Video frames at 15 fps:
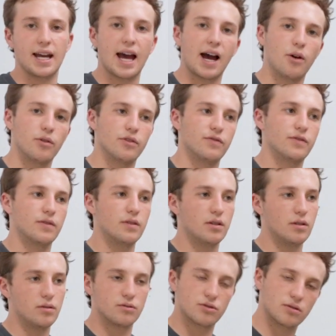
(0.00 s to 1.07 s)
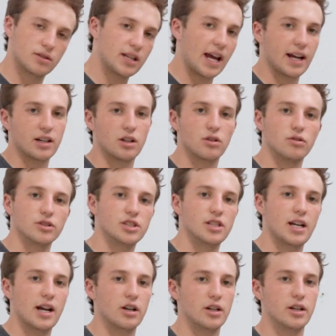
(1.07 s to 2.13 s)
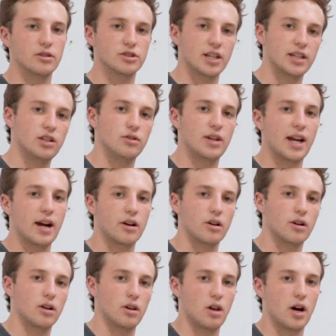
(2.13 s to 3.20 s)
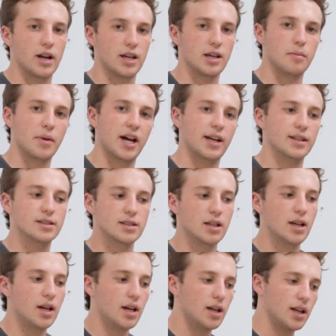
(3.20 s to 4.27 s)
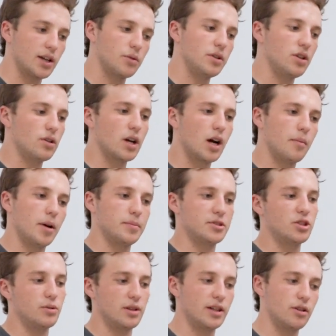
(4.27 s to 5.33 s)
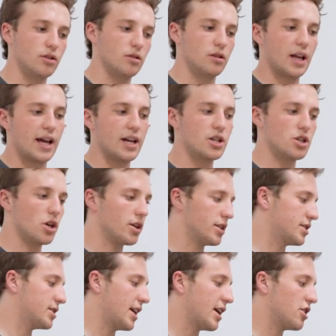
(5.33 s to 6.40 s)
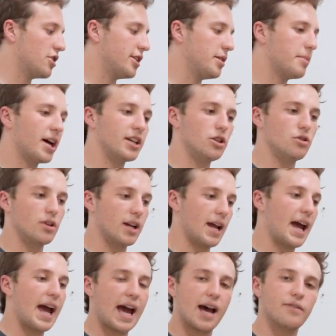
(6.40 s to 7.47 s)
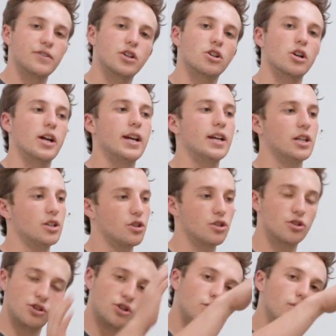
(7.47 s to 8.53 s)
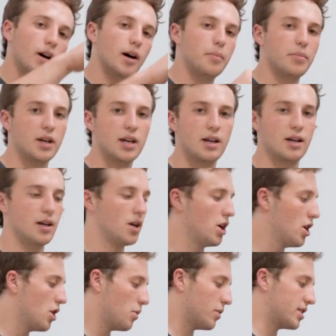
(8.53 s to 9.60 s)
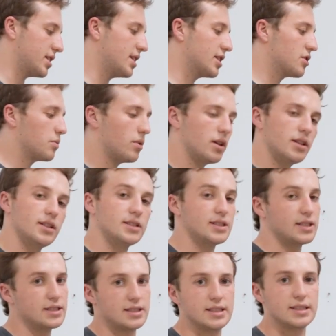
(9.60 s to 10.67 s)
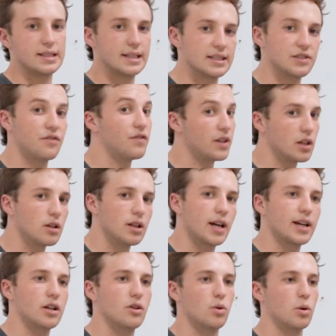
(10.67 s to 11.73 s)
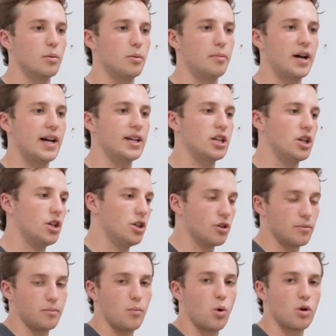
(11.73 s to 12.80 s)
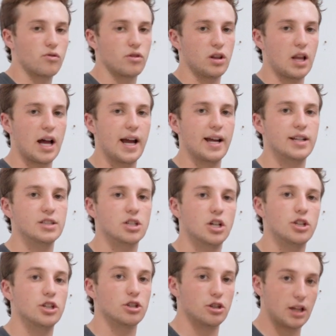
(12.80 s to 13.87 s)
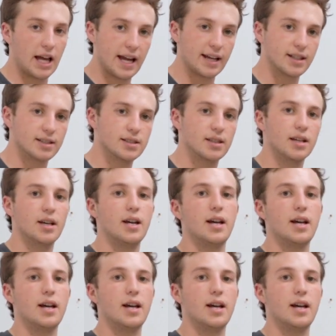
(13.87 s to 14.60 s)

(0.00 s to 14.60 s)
out of technical scenarios like you can on a lot of e-bikes. Like when you come up to a little ledge on a standard e-bike, you can half crank and shoot up it. With this one, since it does feel like a normal bike, you're more reliant on your legs.